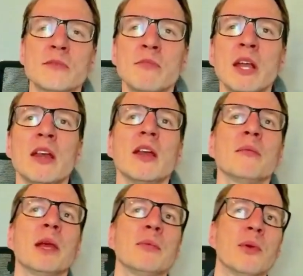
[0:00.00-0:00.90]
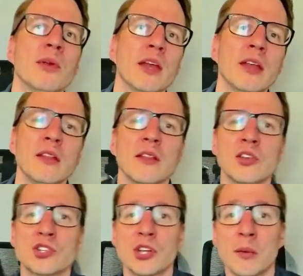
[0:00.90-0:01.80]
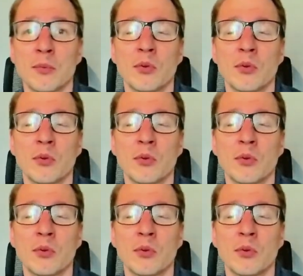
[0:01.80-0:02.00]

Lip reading: meeting people in the ship